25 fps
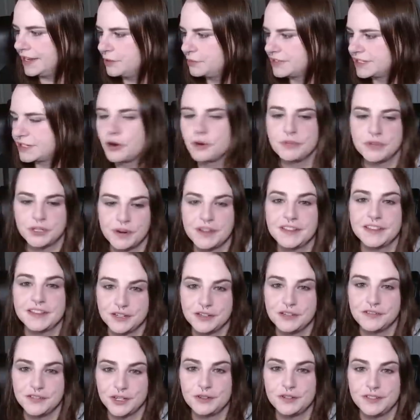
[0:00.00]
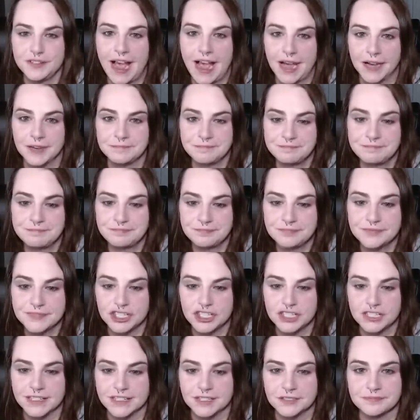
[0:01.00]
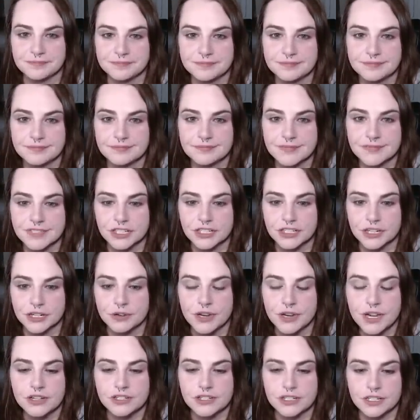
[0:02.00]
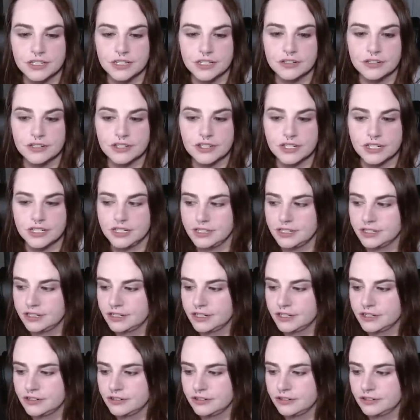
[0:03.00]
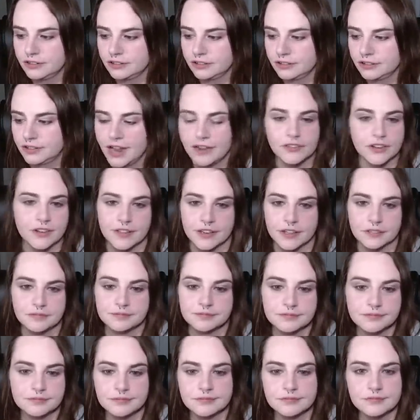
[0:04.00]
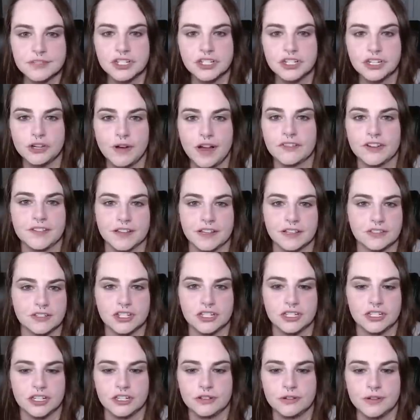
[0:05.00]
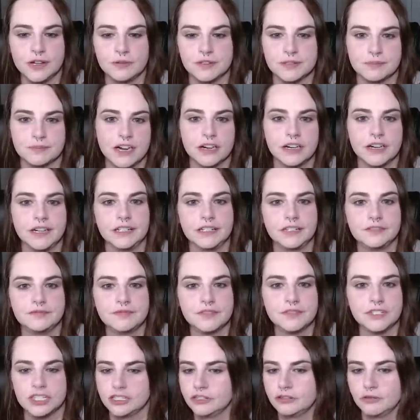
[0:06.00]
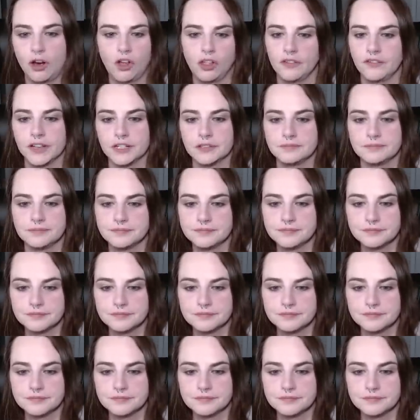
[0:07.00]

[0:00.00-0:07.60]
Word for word: he was going between the two of you? Yeah, he did. He knew. She knew. She knew everything. She knew everything. She knew he was married. She knew all of it.